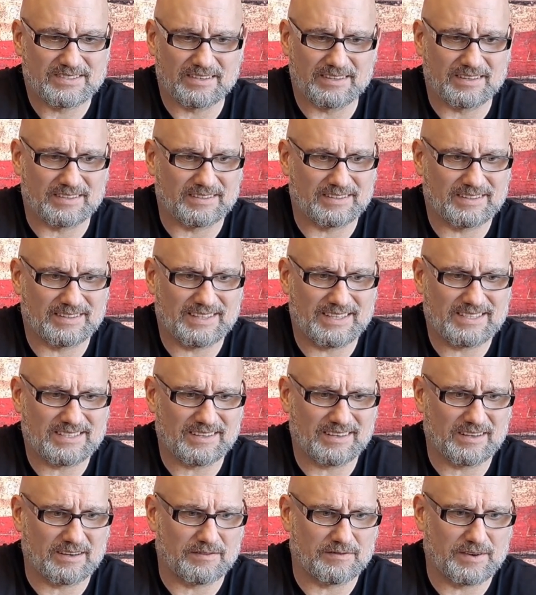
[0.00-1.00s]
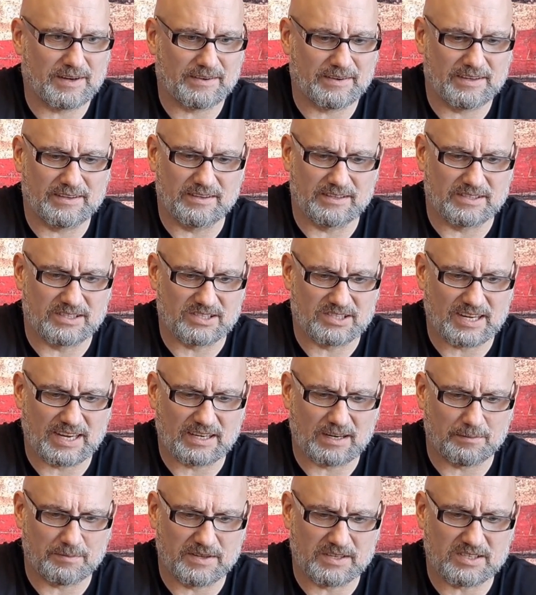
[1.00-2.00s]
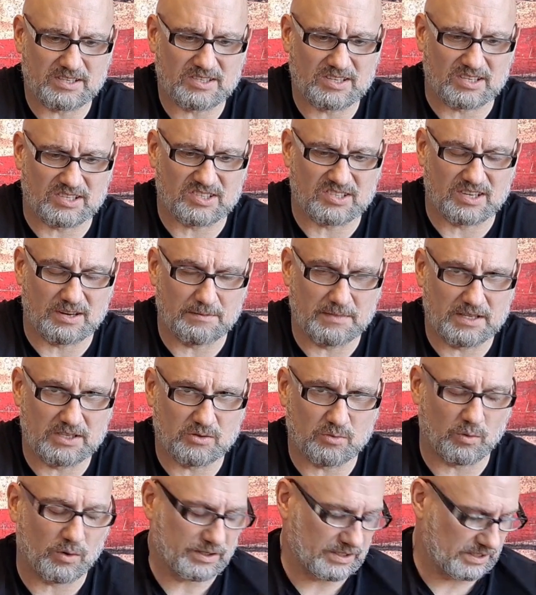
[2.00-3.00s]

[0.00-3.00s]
are a very good setup. This is a Simmons one.